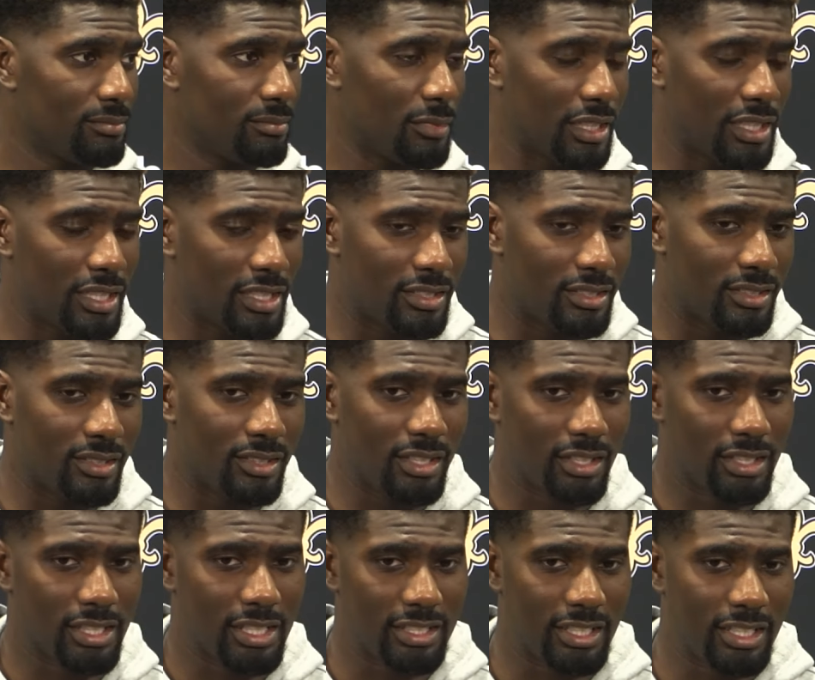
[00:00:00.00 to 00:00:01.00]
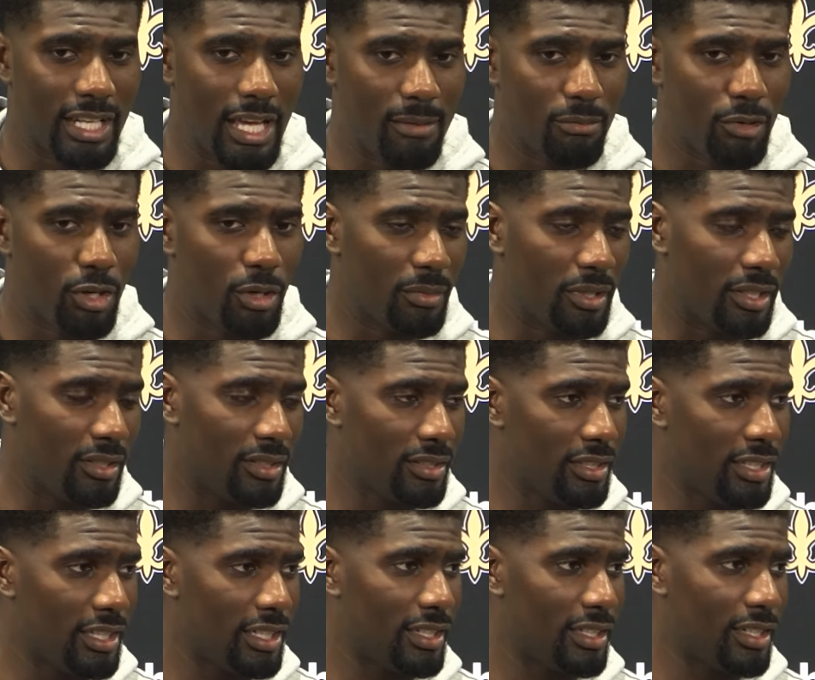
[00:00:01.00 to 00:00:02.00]
because in that moment,
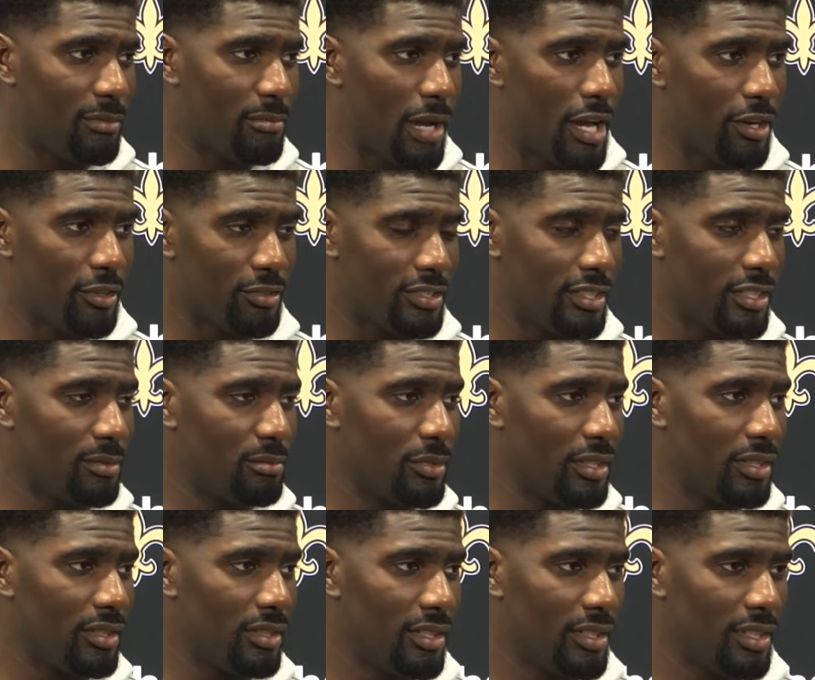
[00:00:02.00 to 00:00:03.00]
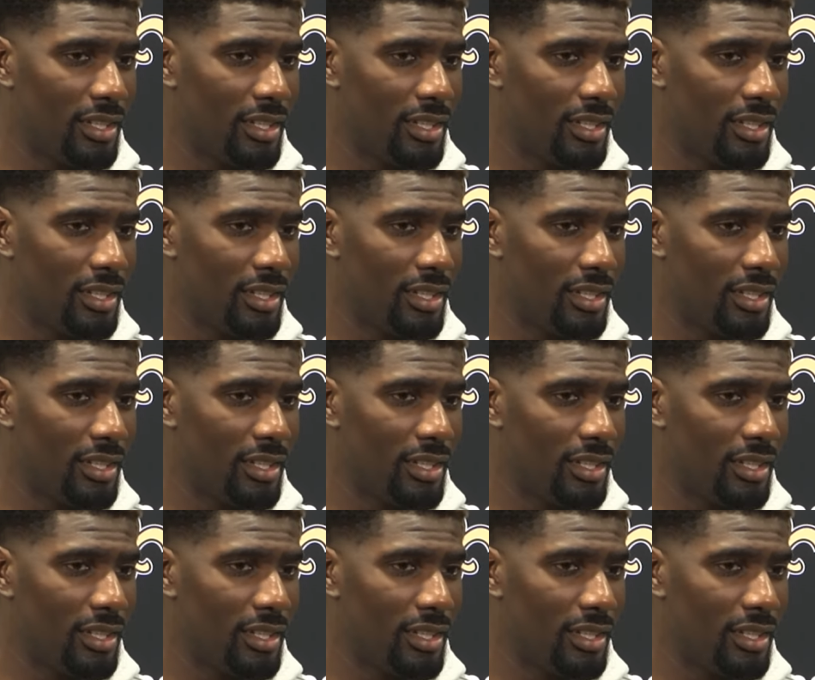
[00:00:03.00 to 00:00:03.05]
yeah, it matters then, but